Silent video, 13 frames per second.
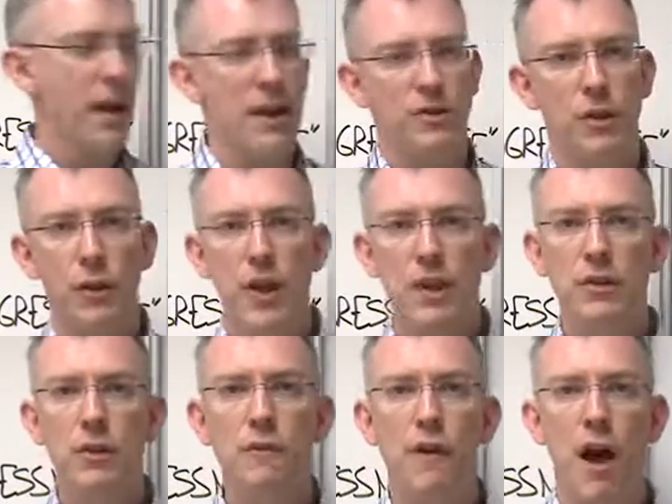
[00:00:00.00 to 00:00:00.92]
And so the things
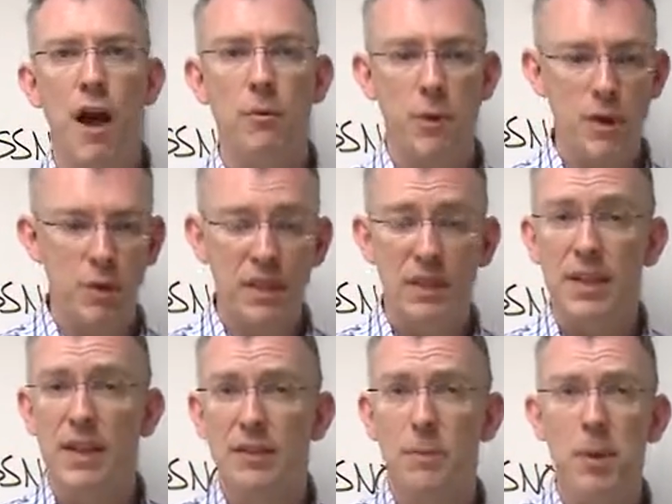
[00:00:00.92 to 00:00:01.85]
that you find when you
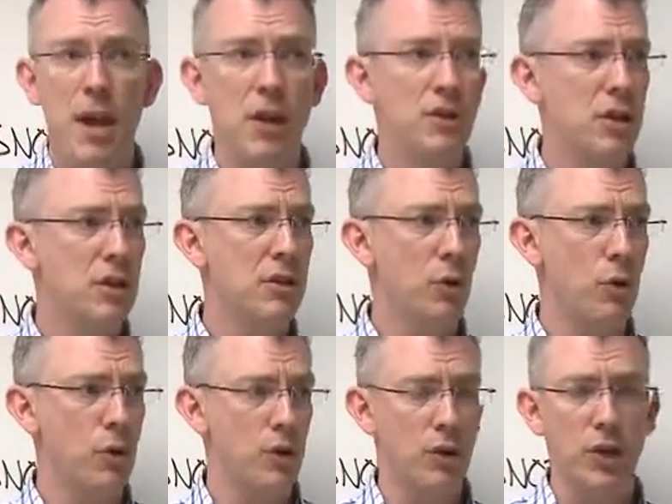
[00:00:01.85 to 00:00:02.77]
assess the patient,
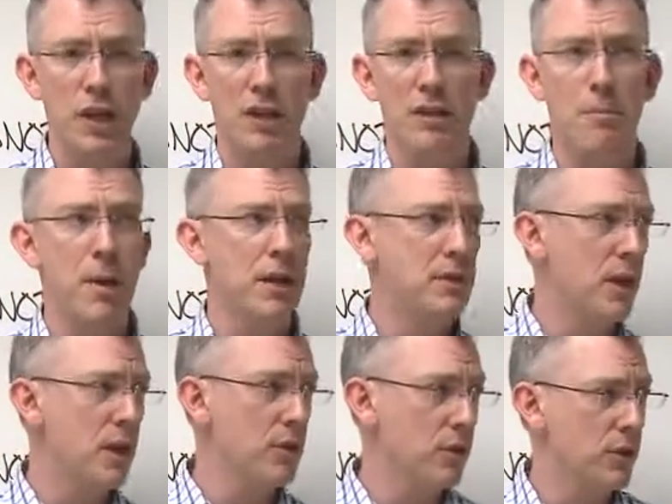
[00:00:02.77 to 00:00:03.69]
or you're looking at the
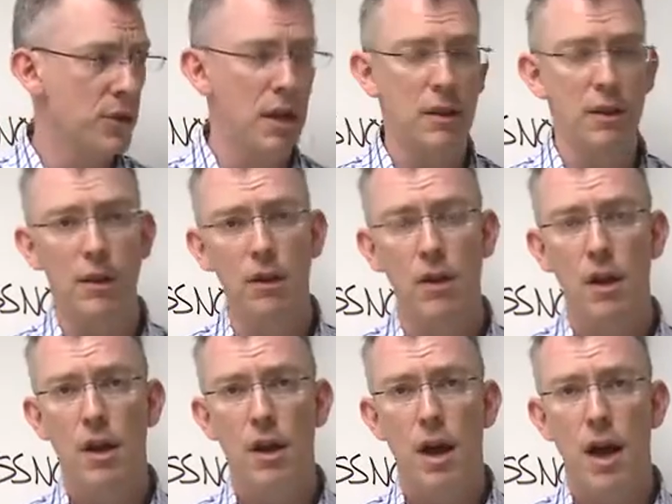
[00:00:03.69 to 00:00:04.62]
bedside, you're looking at their
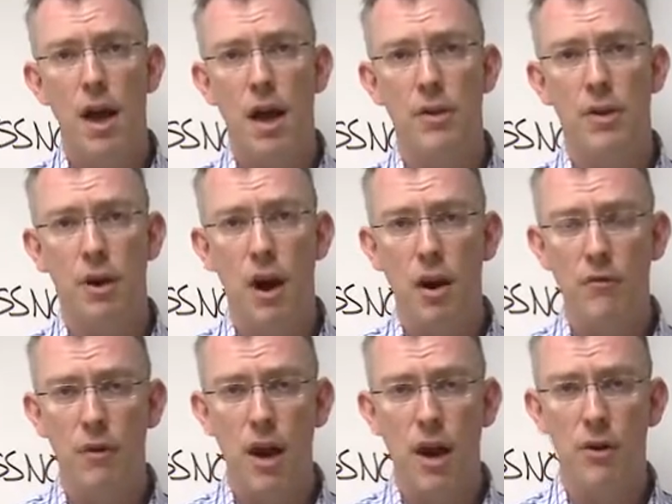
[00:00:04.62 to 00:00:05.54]

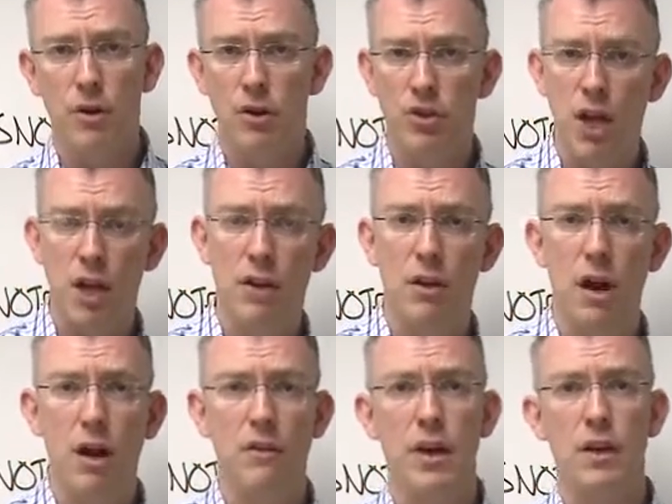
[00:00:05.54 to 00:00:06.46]
heart rate, or you're checking their
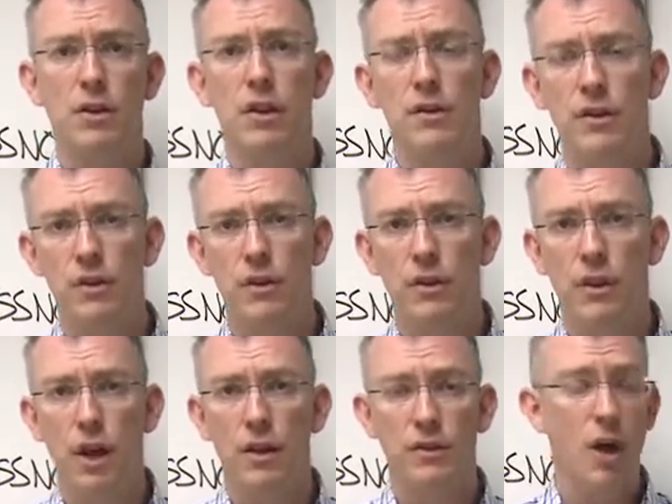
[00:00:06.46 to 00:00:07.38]
heart rate, listening to their
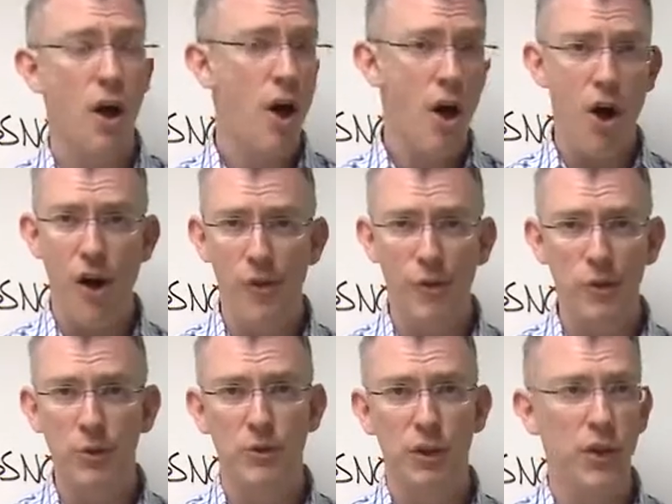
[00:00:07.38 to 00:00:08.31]
lungs, all
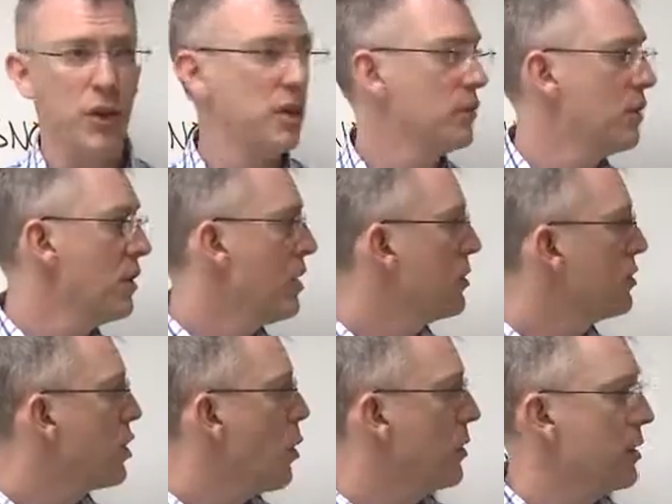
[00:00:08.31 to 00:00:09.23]
those sorts of things
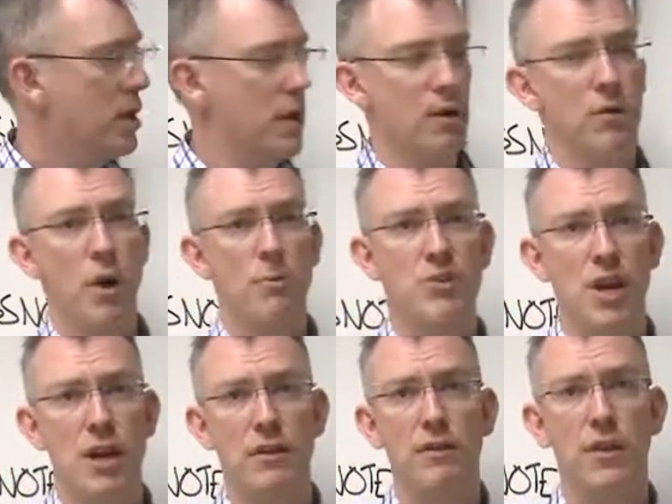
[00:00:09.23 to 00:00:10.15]
go under here. They're
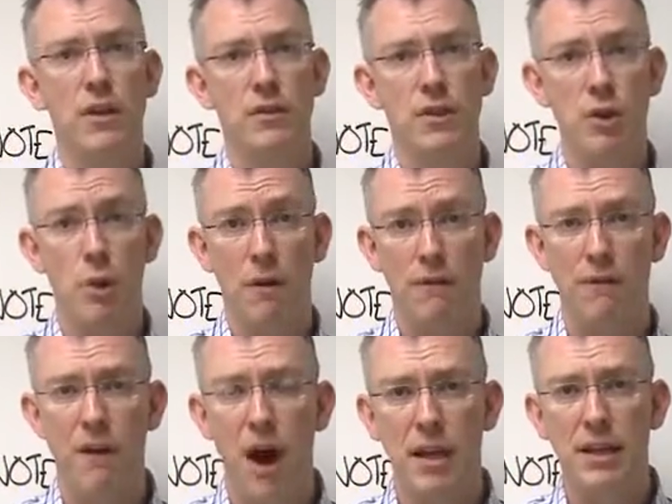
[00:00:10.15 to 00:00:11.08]
objective things that you are
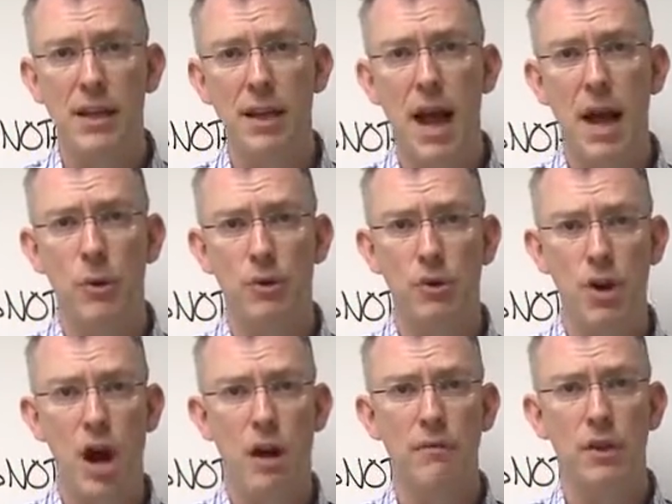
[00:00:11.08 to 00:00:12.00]
finding out. You're
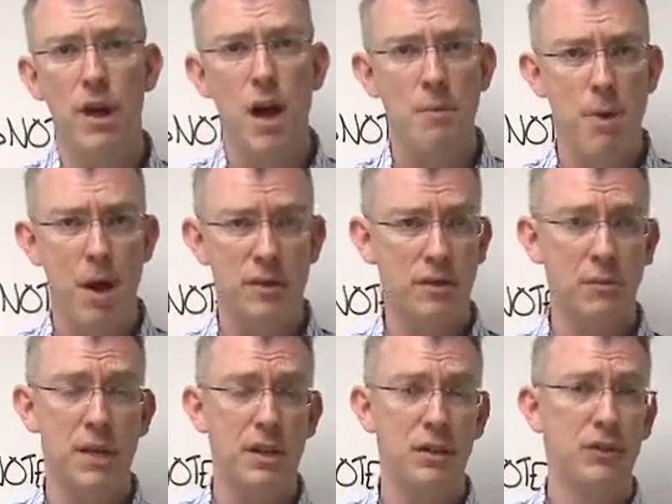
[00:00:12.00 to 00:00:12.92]
not relying upon
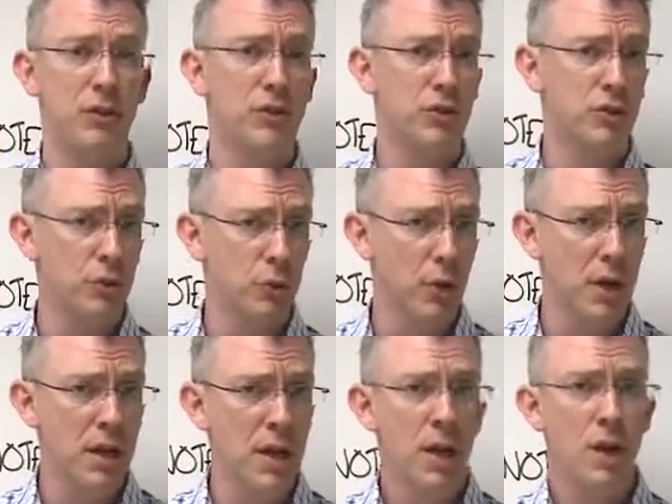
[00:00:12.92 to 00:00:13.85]
somebody's
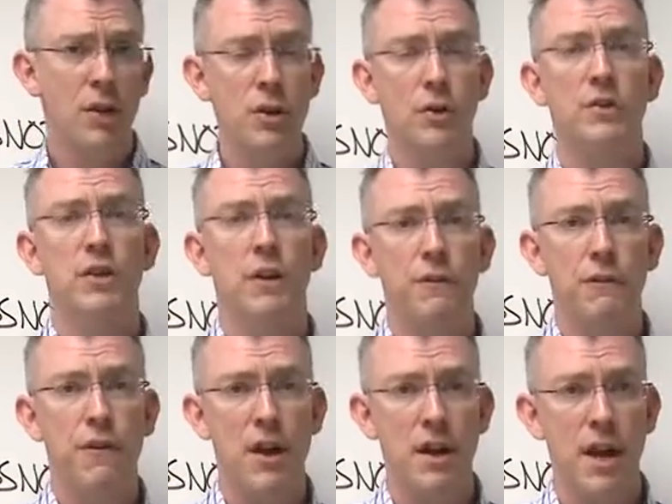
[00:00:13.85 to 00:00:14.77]
story. No, stuff
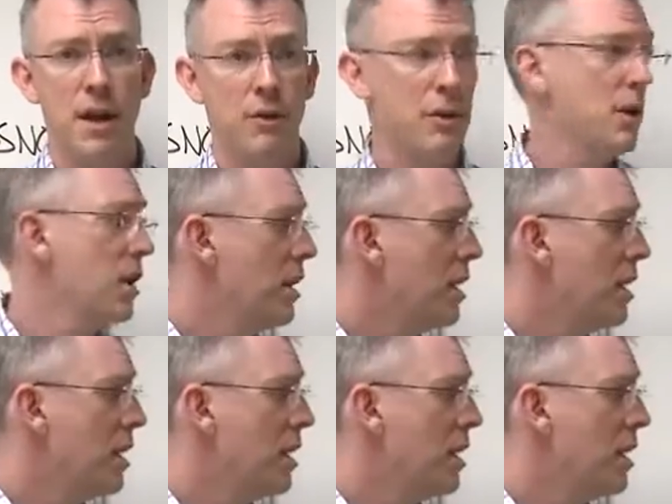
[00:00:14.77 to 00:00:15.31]
you're finding out.